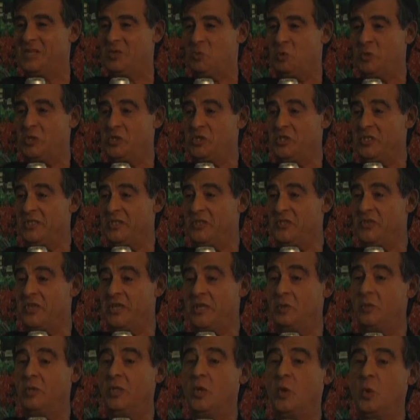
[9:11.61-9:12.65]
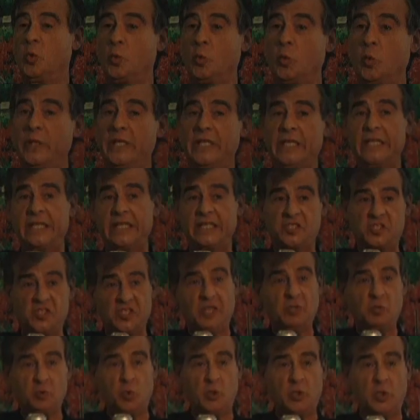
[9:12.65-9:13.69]
which is that we in a
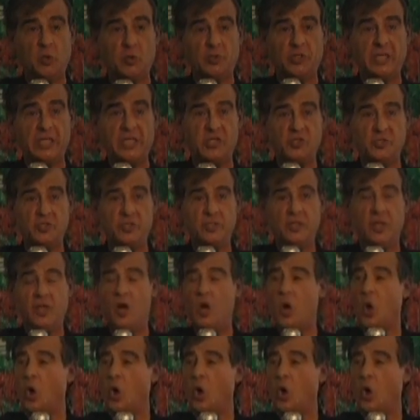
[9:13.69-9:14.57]
central location